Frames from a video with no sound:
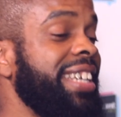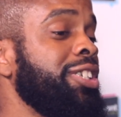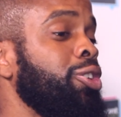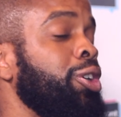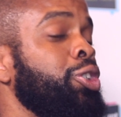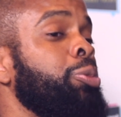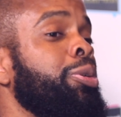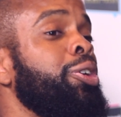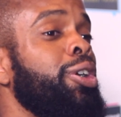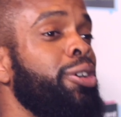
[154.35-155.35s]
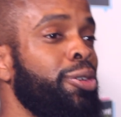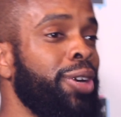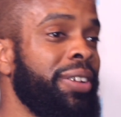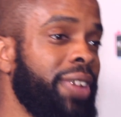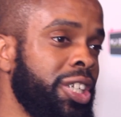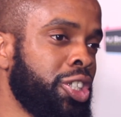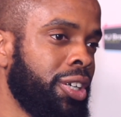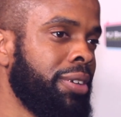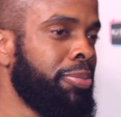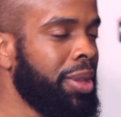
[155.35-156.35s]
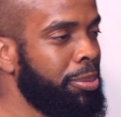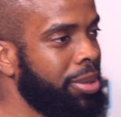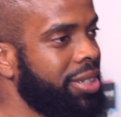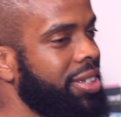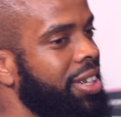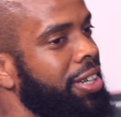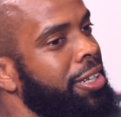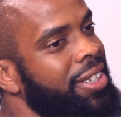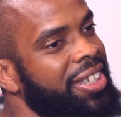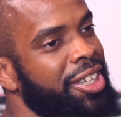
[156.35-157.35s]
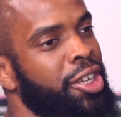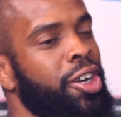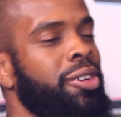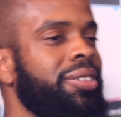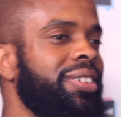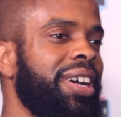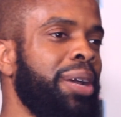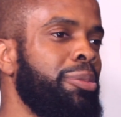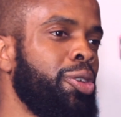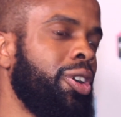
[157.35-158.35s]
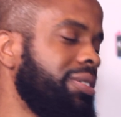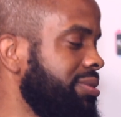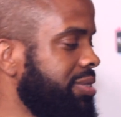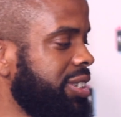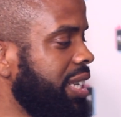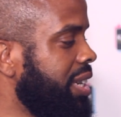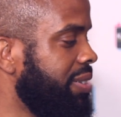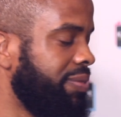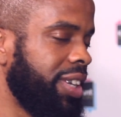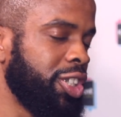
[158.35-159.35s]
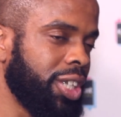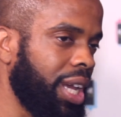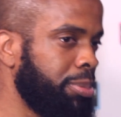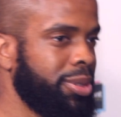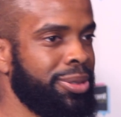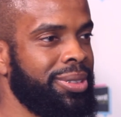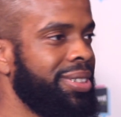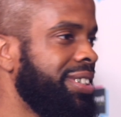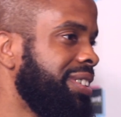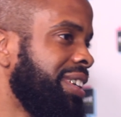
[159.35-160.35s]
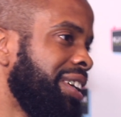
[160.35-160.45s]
it is an entrepreneurial adventure, but I am not seeking venture capital and